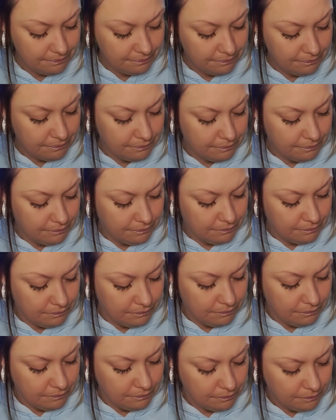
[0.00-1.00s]

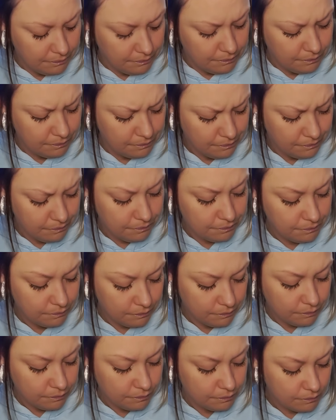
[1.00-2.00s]

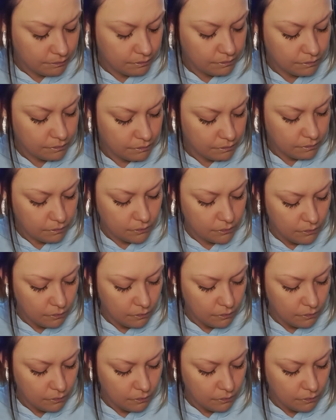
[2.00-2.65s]
Nothing is said.